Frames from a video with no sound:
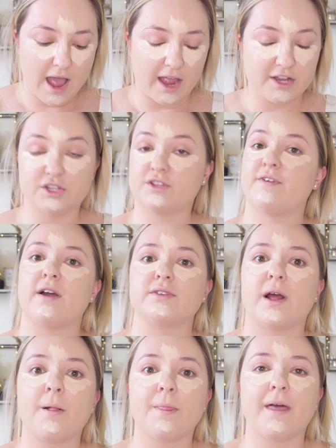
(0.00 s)
I just found
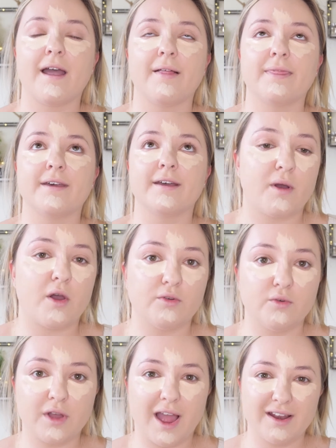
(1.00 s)
out that the
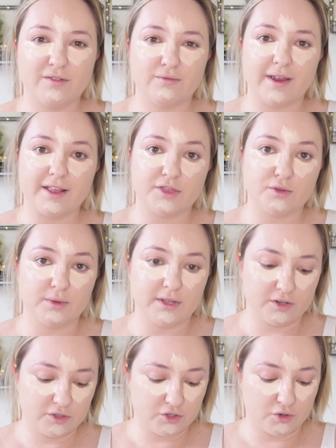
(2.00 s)
bottle kind of ran through a
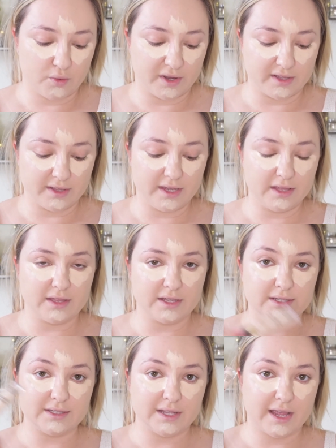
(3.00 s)
little too quickly.
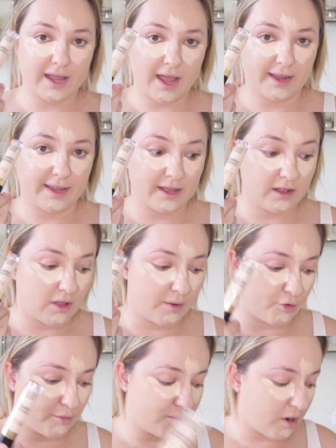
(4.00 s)
This, I get a lot
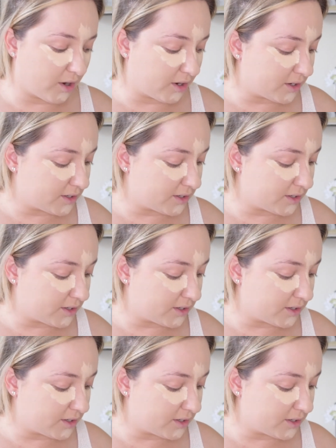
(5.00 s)
more product.